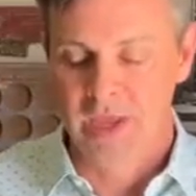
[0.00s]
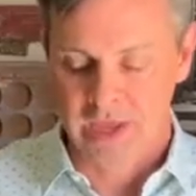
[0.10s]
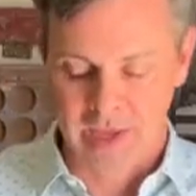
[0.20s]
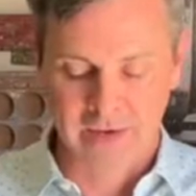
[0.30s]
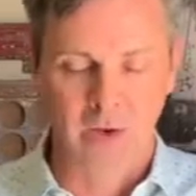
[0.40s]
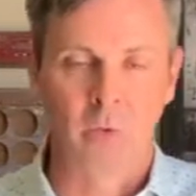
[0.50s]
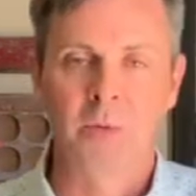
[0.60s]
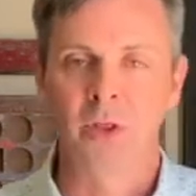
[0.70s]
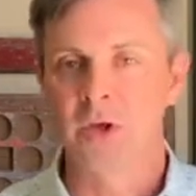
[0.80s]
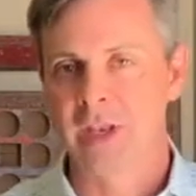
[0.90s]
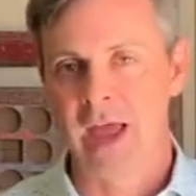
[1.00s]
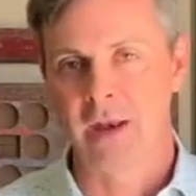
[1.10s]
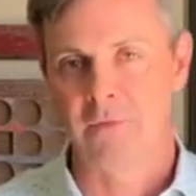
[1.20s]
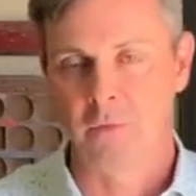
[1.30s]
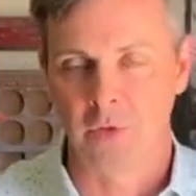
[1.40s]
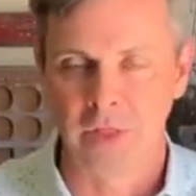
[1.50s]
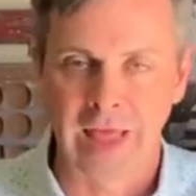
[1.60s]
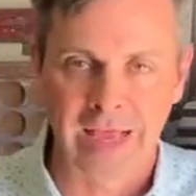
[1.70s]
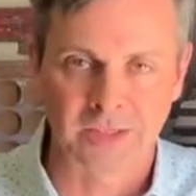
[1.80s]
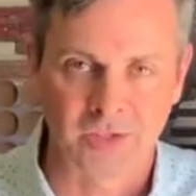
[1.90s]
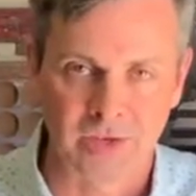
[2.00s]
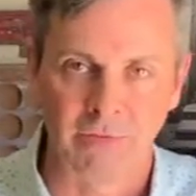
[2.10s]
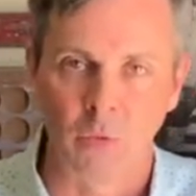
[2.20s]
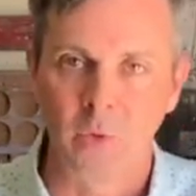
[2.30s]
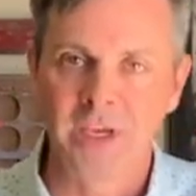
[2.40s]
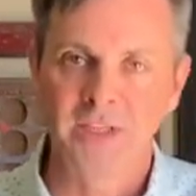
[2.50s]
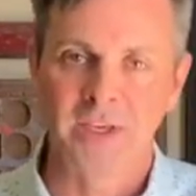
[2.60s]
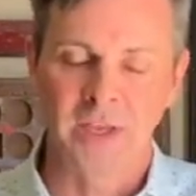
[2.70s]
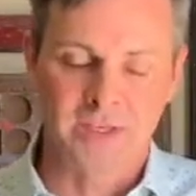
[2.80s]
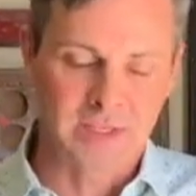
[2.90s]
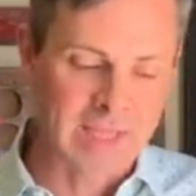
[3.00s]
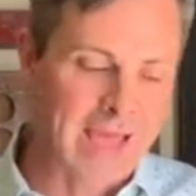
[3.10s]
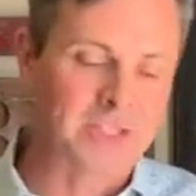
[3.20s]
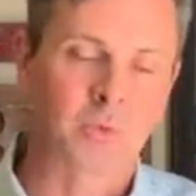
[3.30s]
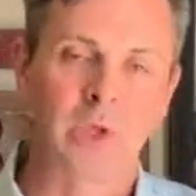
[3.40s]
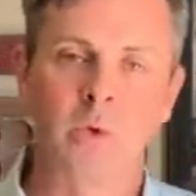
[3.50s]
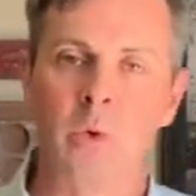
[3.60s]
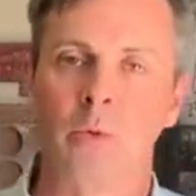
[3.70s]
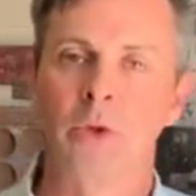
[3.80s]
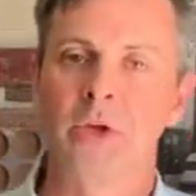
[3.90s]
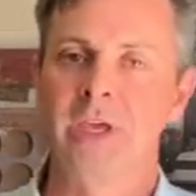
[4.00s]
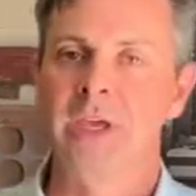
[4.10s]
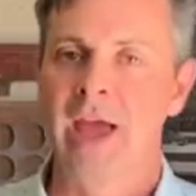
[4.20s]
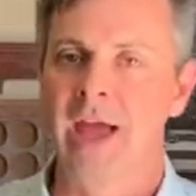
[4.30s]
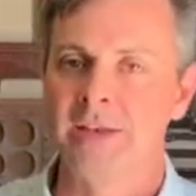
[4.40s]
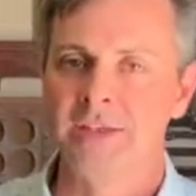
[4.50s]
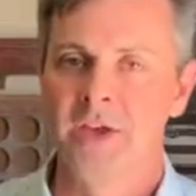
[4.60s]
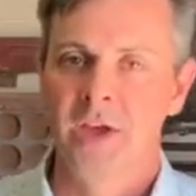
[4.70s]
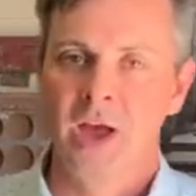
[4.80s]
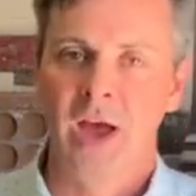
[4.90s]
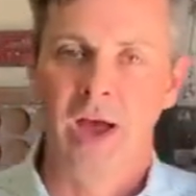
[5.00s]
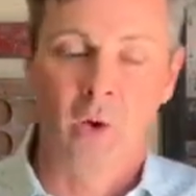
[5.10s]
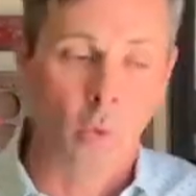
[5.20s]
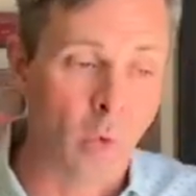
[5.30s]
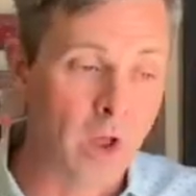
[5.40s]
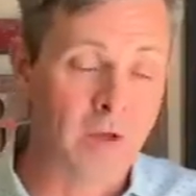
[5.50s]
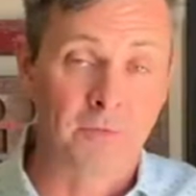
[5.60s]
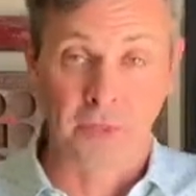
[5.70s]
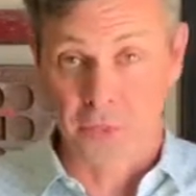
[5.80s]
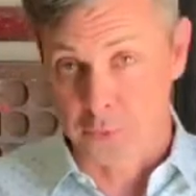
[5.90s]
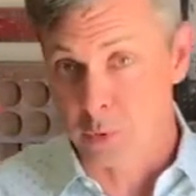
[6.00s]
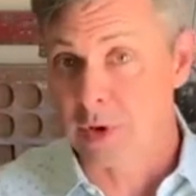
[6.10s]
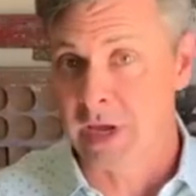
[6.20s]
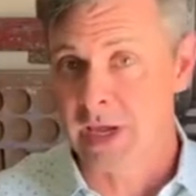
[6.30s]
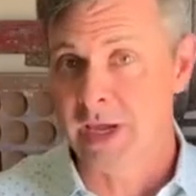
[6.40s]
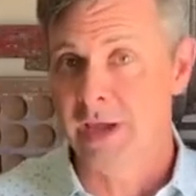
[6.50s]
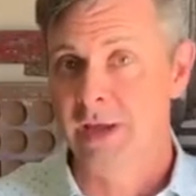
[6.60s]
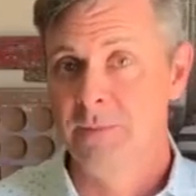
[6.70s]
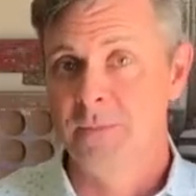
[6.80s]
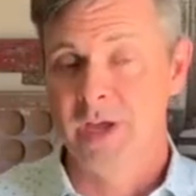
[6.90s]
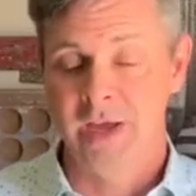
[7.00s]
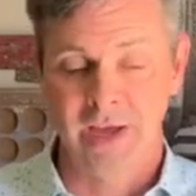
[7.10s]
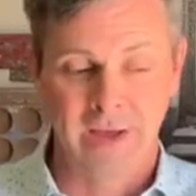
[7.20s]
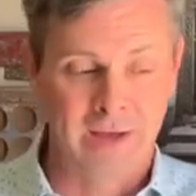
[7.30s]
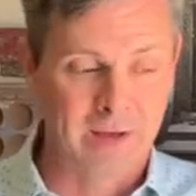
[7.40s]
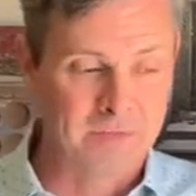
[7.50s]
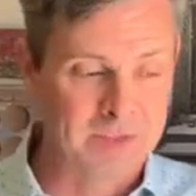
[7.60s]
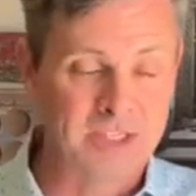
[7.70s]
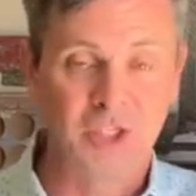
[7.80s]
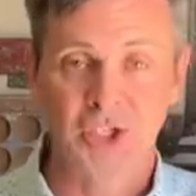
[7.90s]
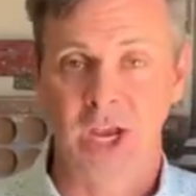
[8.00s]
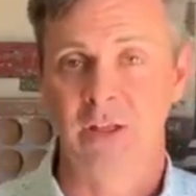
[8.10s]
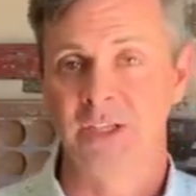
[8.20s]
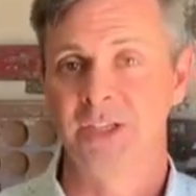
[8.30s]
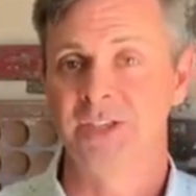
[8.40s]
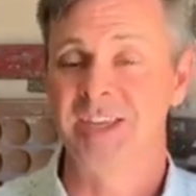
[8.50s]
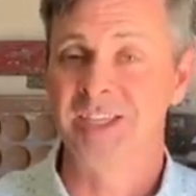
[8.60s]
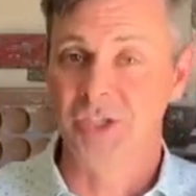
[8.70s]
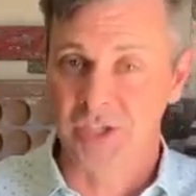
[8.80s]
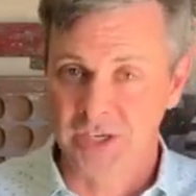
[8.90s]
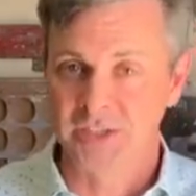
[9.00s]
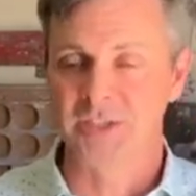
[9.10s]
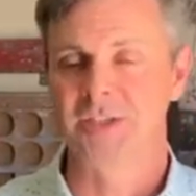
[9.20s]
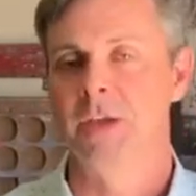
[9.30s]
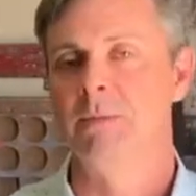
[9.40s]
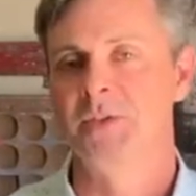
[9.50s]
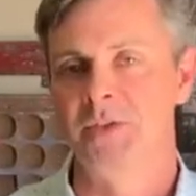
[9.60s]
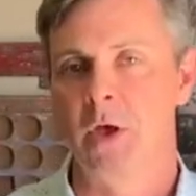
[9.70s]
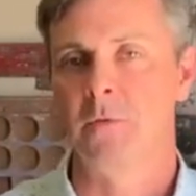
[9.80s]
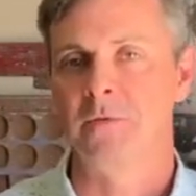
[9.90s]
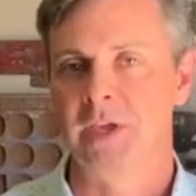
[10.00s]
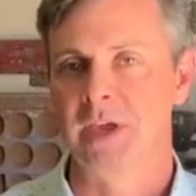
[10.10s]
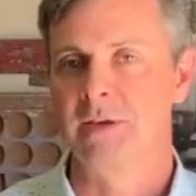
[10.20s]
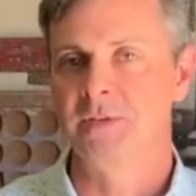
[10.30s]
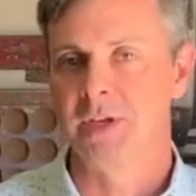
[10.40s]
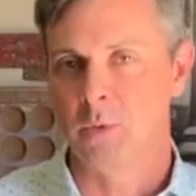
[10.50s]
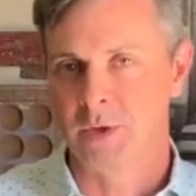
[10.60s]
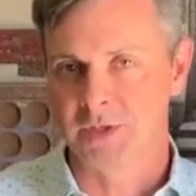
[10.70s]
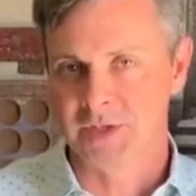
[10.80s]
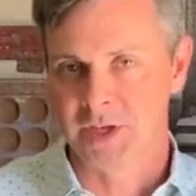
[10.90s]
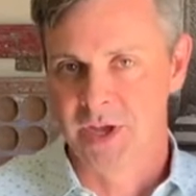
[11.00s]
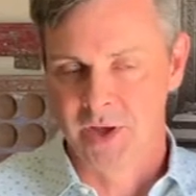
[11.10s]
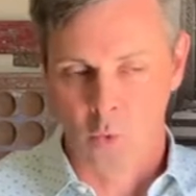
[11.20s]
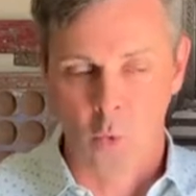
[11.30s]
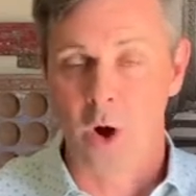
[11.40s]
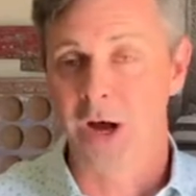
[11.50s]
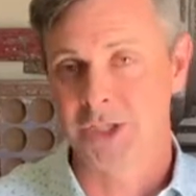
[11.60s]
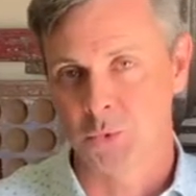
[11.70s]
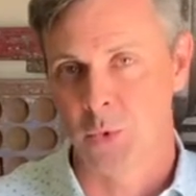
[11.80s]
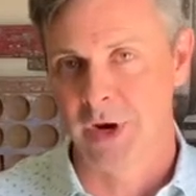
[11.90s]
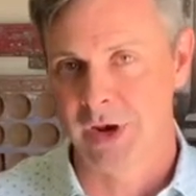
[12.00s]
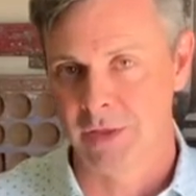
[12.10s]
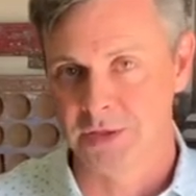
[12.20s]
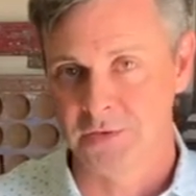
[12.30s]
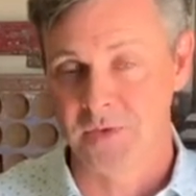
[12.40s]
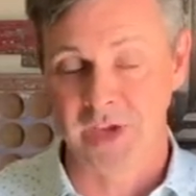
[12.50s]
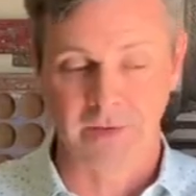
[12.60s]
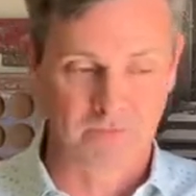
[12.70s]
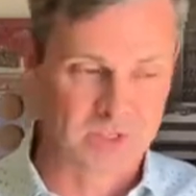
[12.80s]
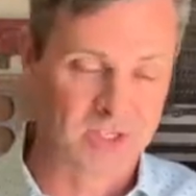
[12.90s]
And uh, we've been looking at it for the last several weeks. And last week we were looking at uh, one of three uh, of these challenges that Jesus himself gives. It was wash one another's feet.